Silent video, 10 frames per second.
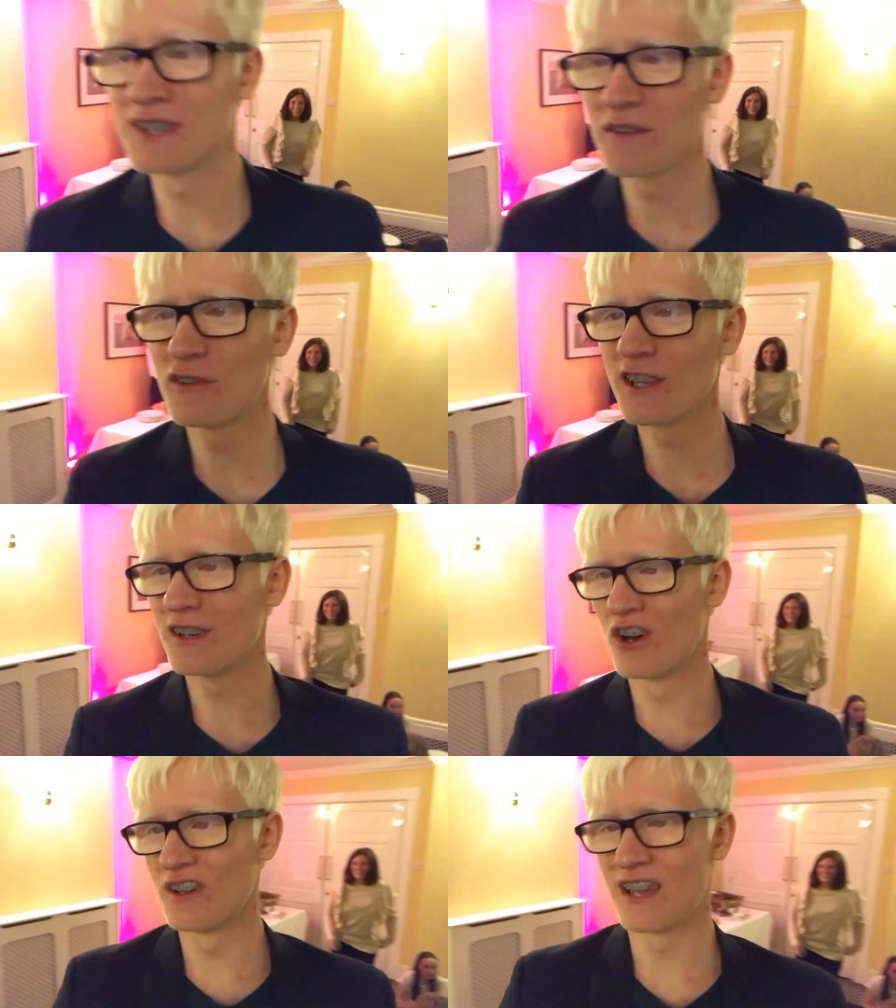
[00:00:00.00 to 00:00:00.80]

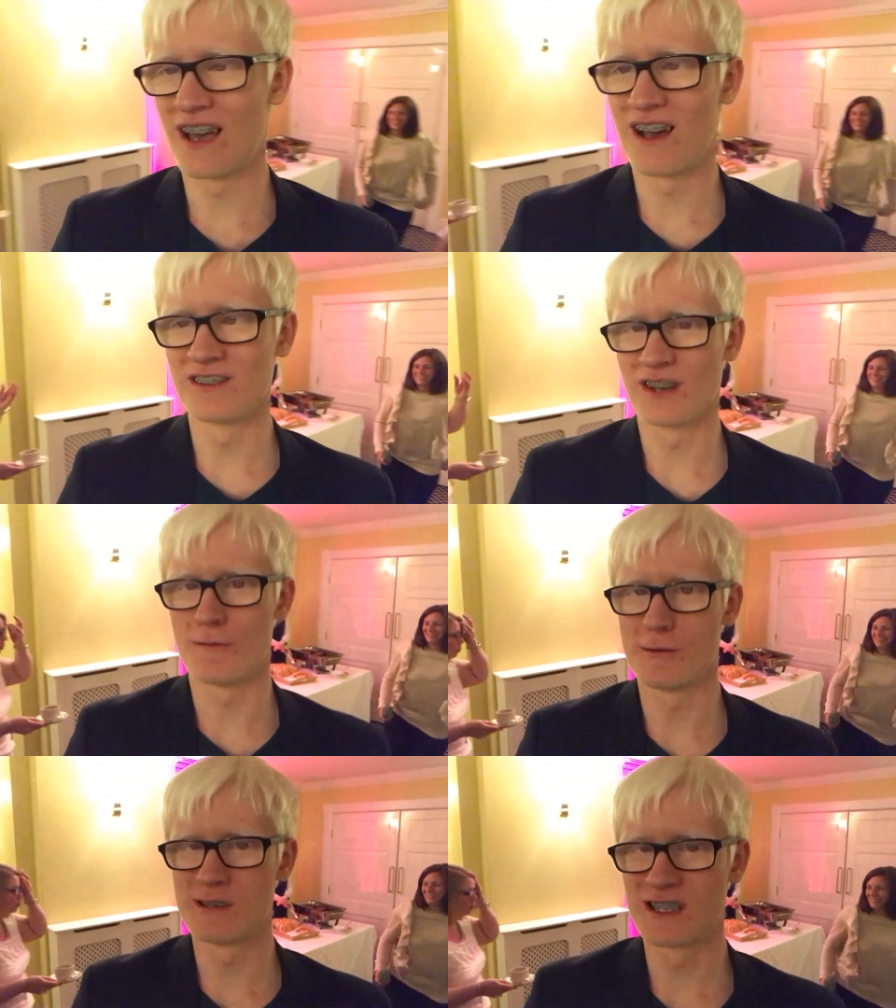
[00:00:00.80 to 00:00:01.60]
definitely not that
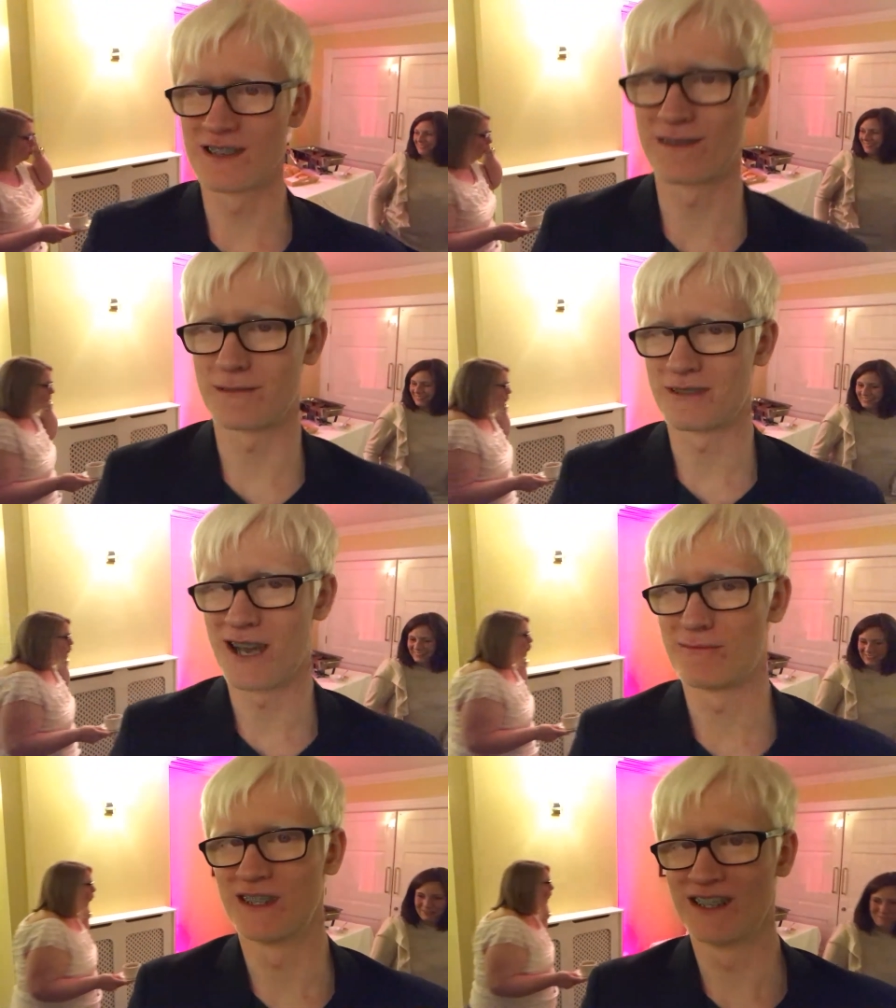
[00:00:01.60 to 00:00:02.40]
hungry. Maybe just have some
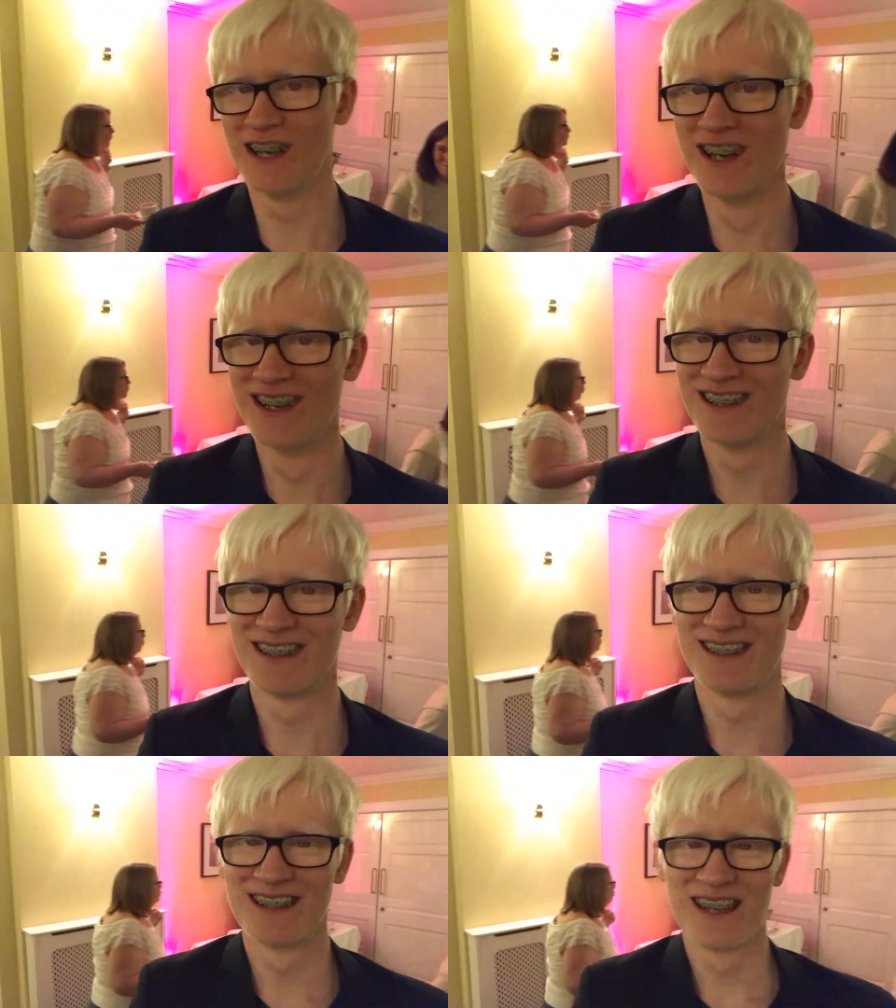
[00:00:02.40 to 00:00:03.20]
tablet.
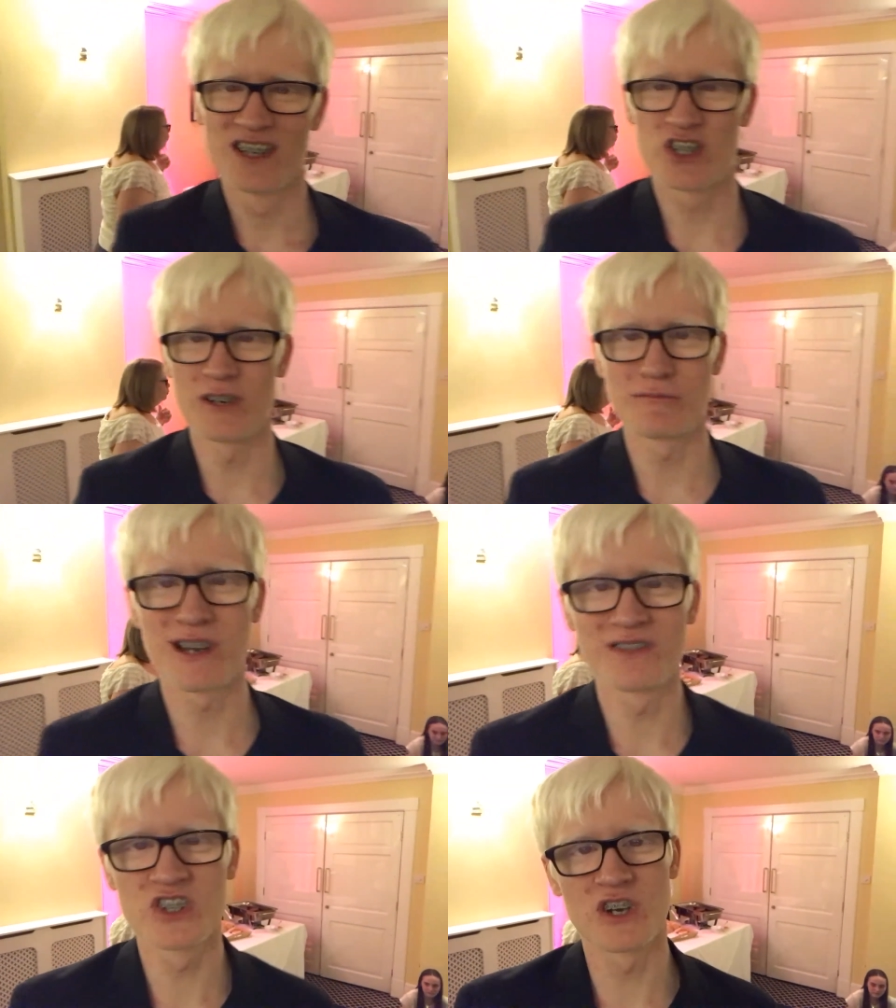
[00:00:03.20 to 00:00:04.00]

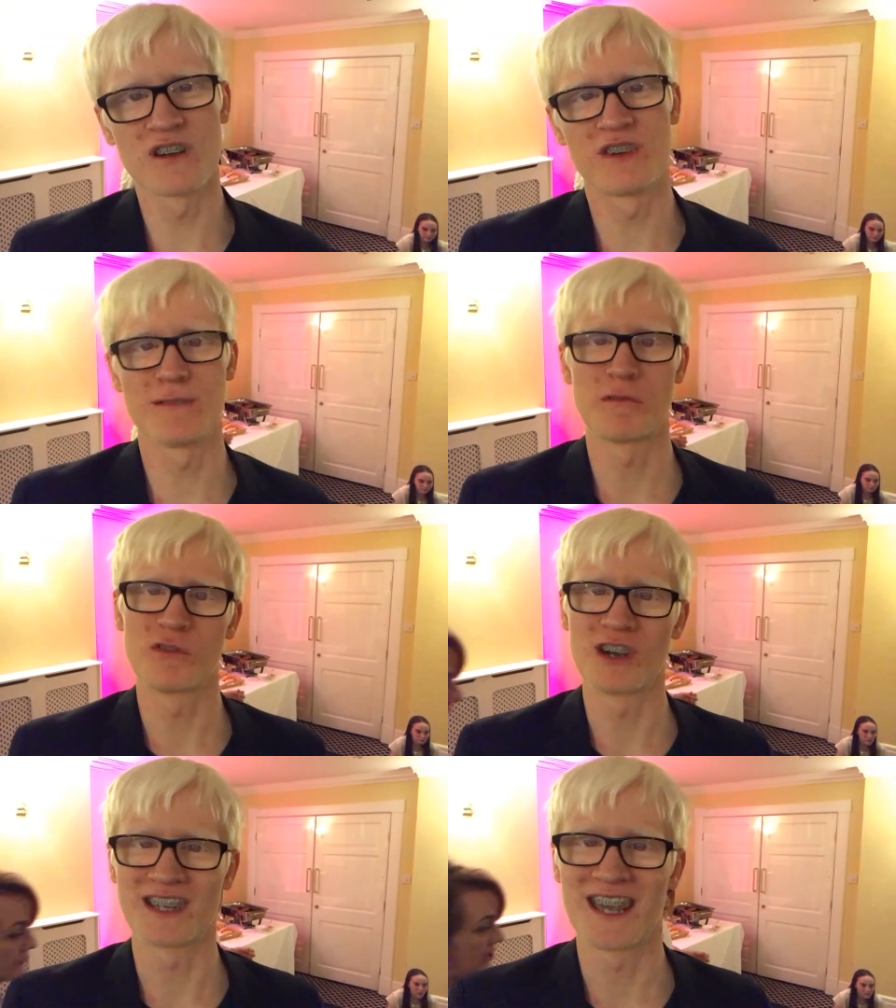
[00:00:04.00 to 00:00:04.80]
Probably shouldn't have ate
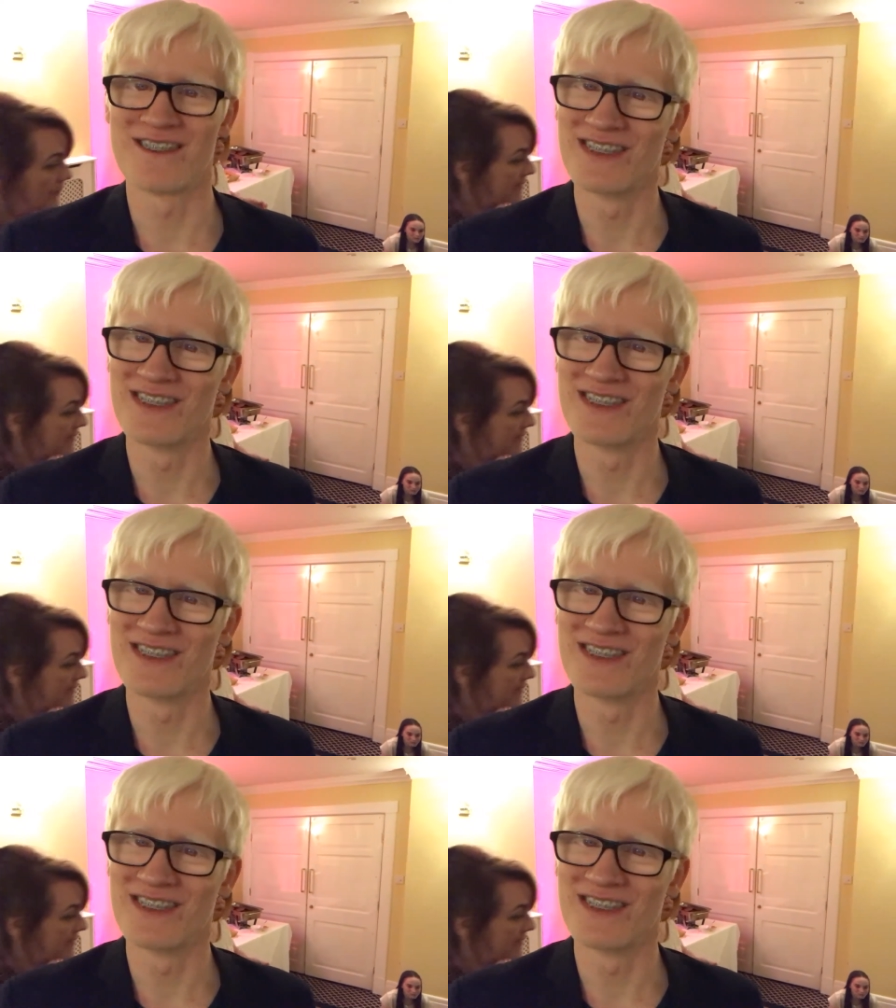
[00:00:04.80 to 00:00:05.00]
before I came.